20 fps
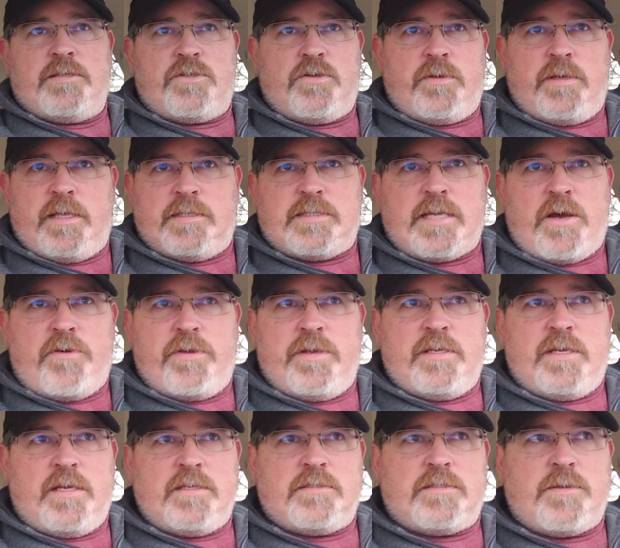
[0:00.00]
So that's how he
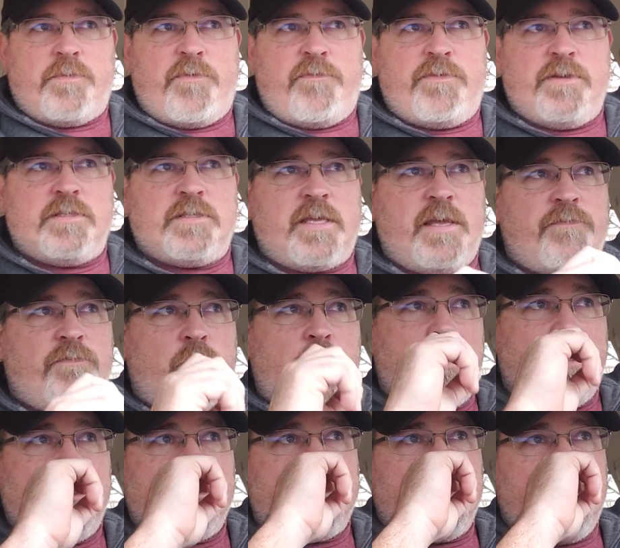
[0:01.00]
does some of his
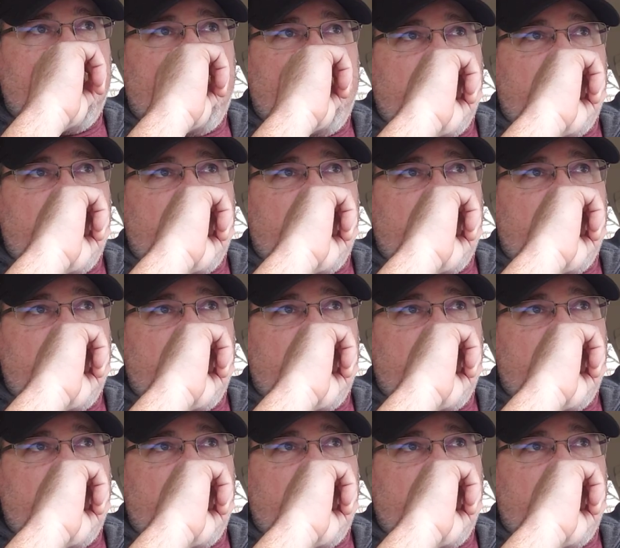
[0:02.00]
giveaways.